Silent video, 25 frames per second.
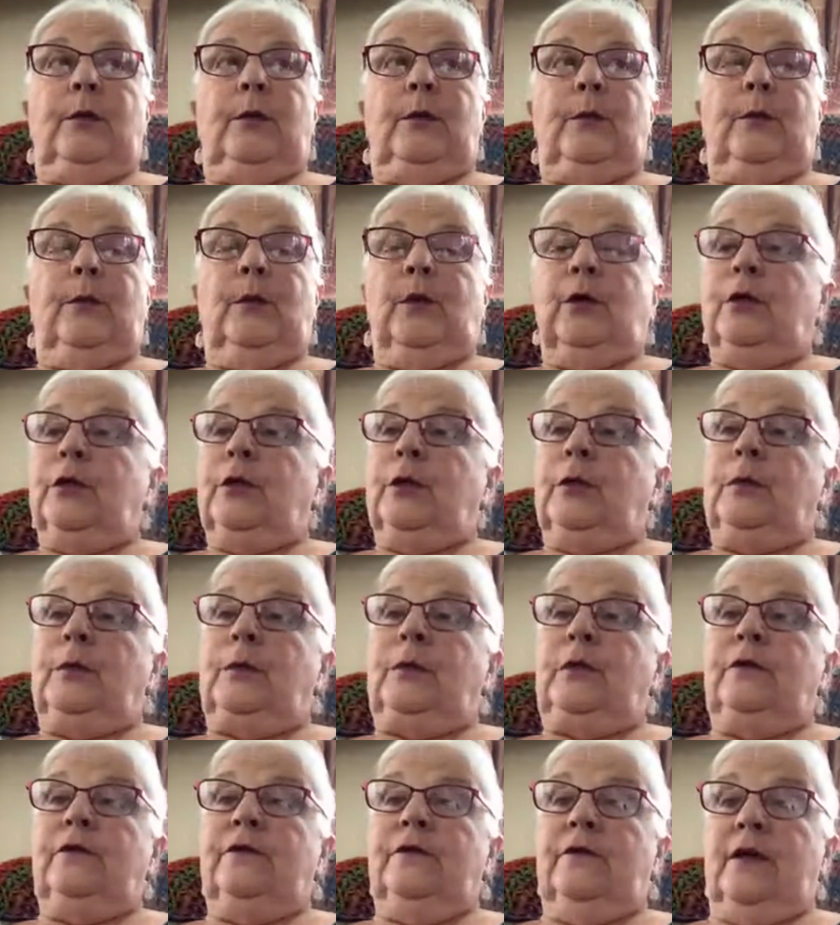what you
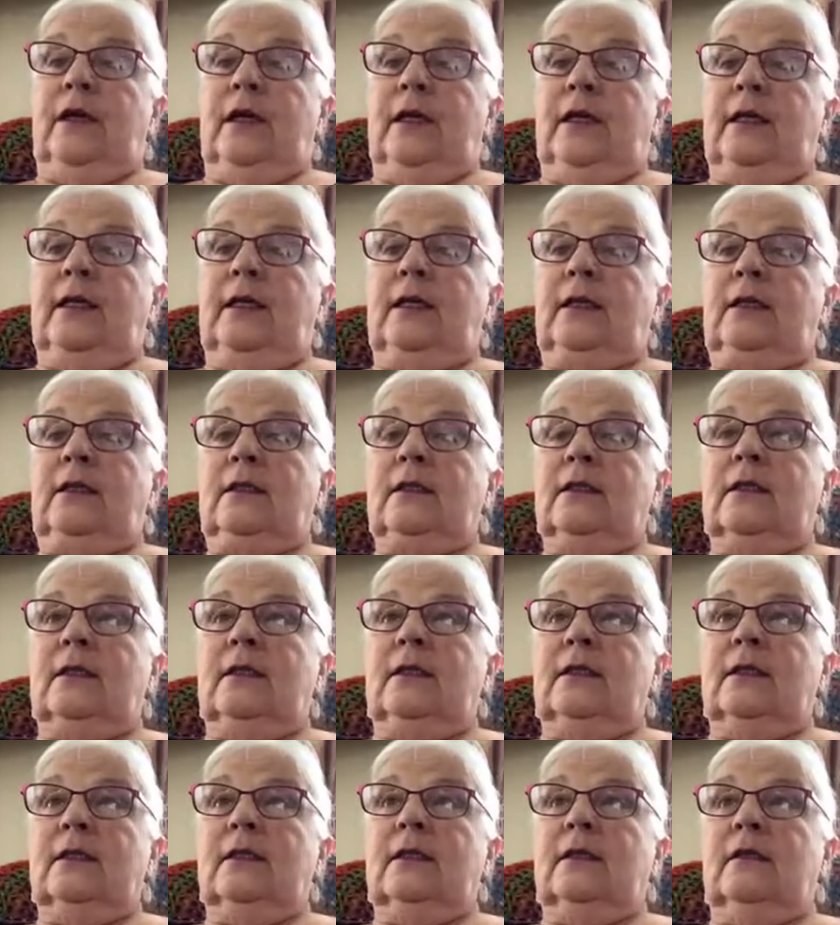will find
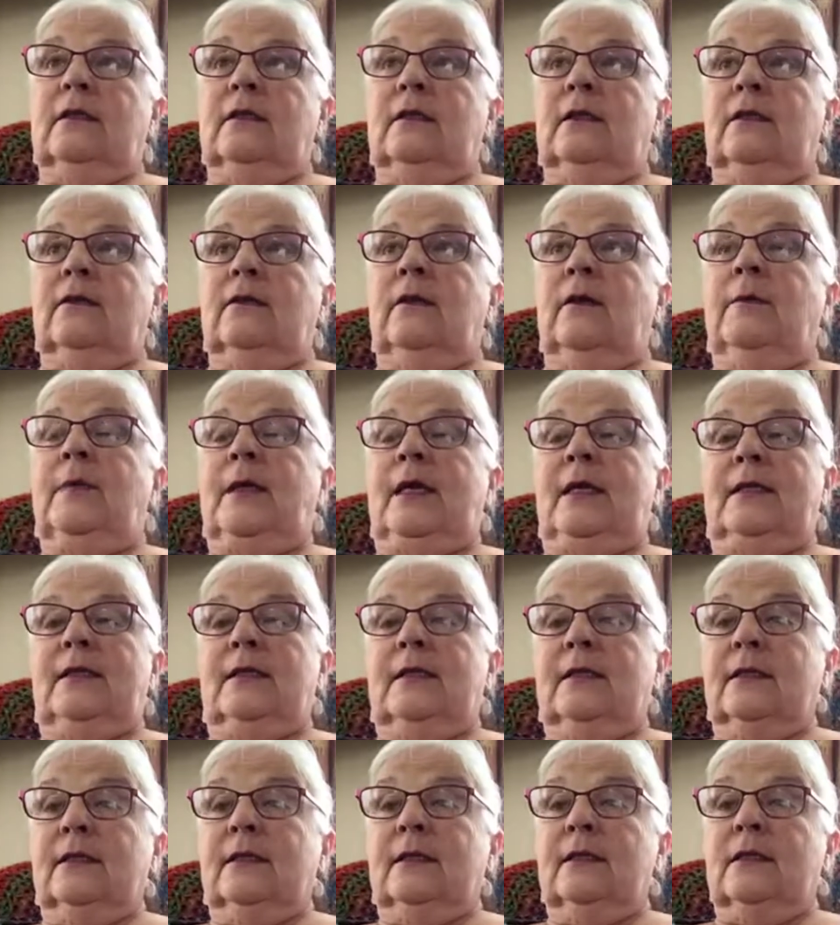is that there are
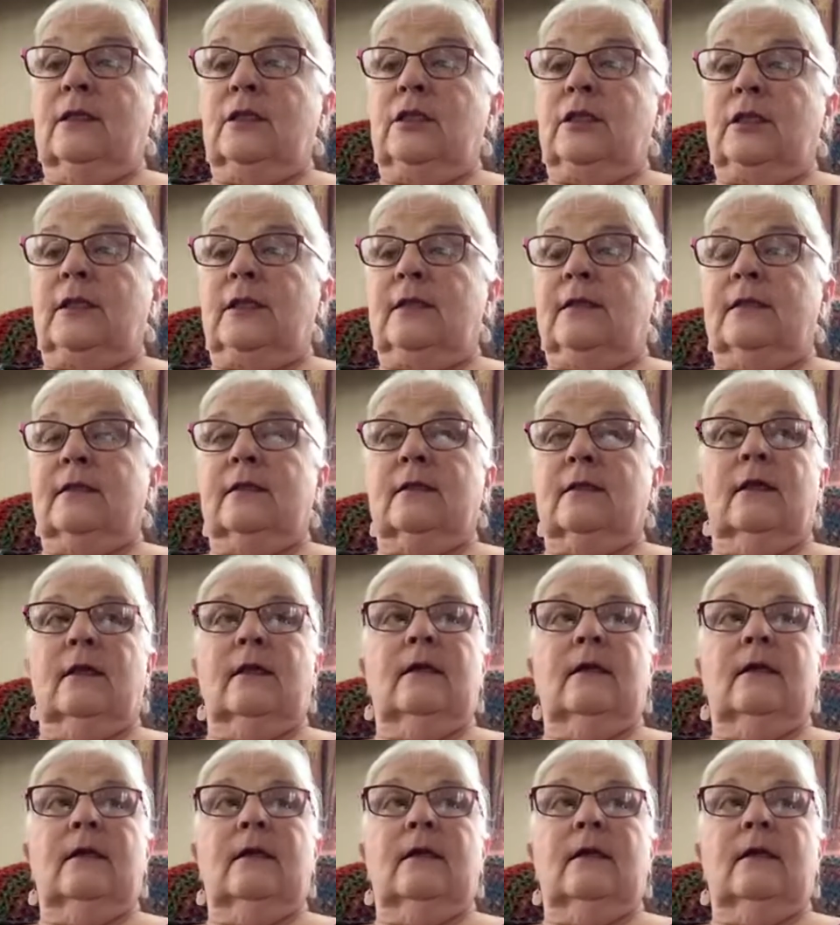basic stitches,